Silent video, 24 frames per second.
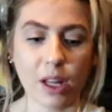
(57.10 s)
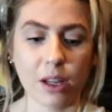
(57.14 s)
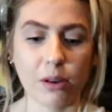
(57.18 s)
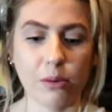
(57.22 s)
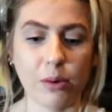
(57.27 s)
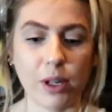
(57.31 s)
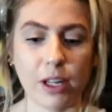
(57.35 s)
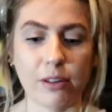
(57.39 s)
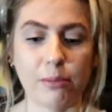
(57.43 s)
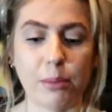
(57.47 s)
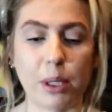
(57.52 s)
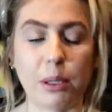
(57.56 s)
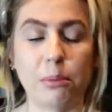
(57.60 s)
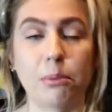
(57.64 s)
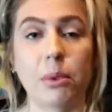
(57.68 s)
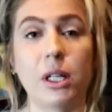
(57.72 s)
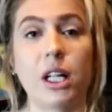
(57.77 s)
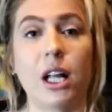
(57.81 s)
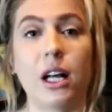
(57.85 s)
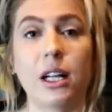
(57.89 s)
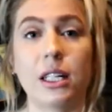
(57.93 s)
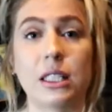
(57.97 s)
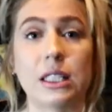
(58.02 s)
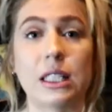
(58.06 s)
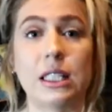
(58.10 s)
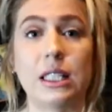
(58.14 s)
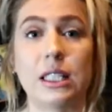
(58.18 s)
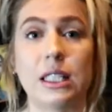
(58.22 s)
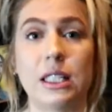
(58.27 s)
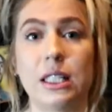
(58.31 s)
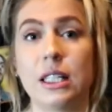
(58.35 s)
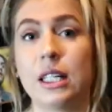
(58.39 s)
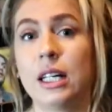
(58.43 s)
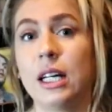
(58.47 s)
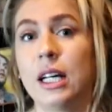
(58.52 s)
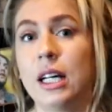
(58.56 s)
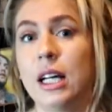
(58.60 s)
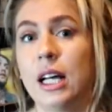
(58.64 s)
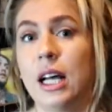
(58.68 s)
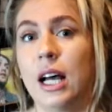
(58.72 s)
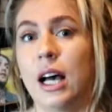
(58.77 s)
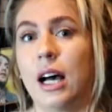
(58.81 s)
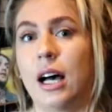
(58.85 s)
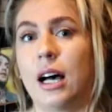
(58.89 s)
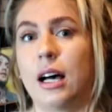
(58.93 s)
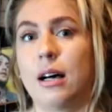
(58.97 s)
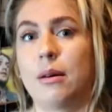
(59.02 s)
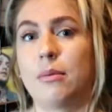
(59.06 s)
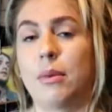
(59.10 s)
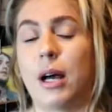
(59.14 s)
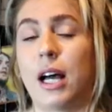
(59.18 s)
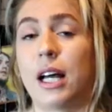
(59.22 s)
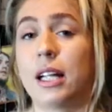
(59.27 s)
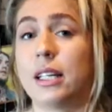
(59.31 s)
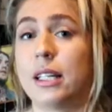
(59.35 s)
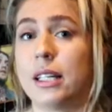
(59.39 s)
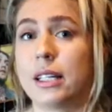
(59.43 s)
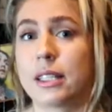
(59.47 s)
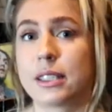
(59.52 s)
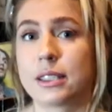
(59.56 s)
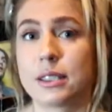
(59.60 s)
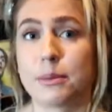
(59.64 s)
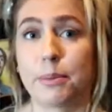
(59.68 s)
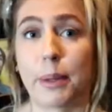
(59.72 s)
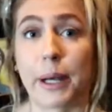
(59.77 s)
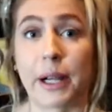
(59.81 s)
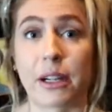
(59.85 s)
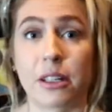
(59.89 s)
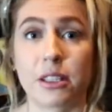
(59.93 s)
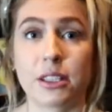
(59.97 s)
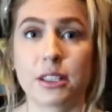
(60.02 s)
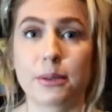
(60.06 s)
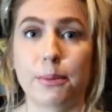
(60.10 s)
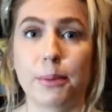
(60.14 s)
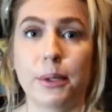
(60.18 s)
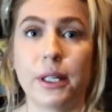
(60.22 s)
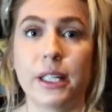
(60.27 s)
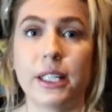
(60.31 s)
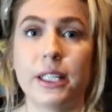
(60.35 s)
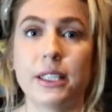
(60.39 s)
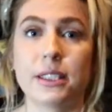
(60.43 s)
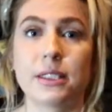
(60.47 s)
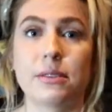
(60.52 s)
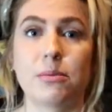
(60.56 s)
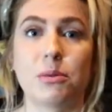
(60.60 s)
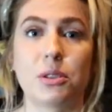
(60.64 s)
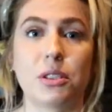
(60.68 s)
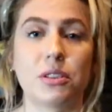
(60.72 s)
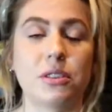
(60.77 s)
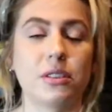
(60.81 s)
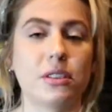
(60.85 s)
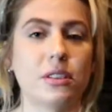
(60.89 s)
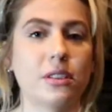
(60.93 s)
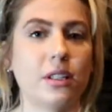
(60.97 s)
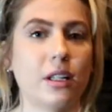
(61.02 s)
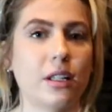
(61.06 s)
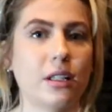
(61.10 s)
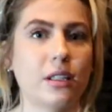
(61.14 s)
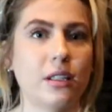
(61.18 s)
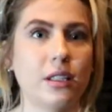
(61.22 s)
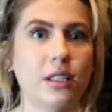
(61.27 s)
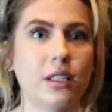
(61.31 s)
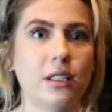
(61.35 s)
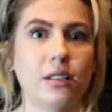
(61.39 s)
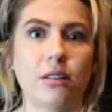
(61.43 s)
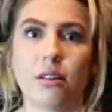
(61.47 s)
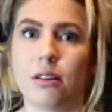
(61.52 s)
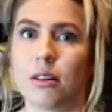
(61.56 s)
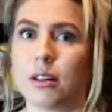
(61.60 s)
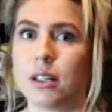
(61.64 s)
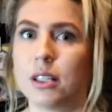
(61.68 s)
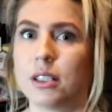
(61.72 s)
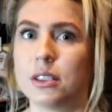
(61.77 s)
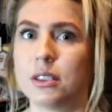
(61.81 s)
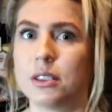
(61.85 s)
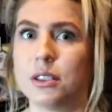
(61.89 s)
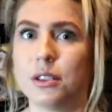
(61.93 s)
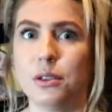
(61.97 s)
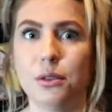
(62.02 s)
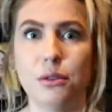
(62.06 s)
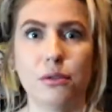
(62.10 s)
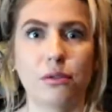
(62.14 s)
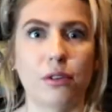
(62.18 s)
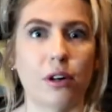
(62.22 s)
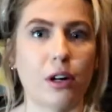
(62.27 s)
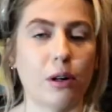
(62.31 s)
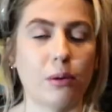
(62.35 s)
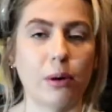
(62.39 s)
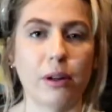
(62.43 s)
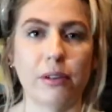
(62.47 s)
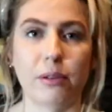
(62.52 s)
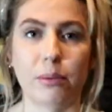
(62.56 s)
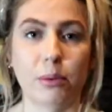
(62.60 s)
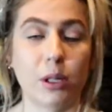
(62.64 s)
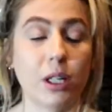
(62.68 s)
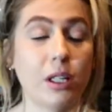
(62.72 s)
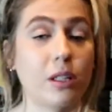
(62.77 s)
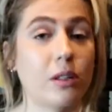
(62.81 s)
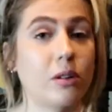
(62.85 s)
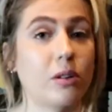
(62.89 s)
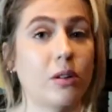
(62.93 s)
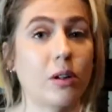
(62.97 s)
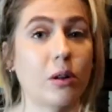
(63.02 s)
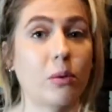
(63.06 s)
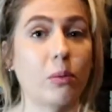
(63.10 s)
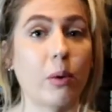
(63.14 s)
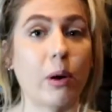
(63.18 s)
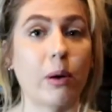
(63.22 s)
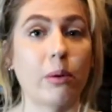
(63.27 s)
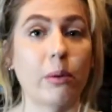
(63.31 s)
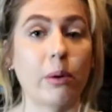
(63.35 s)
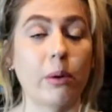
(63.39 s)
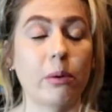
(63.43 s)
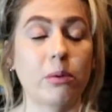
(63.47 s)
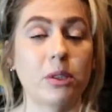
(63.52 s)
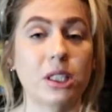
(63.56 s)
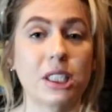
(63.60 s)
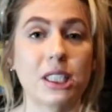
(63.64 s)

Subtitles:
We have been plugged in at Nick's parents' place, which is luckily not too far away from Kelowna where we were